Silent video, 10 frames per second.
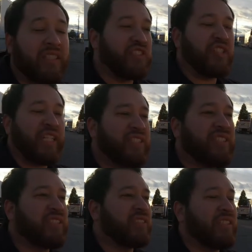that
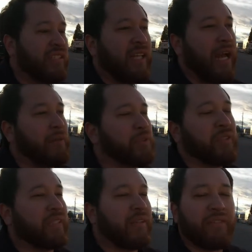changes
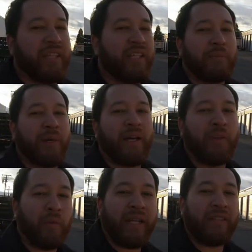absolutely everything
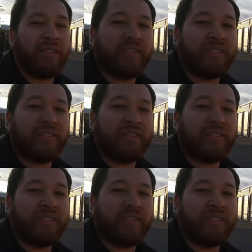about the way it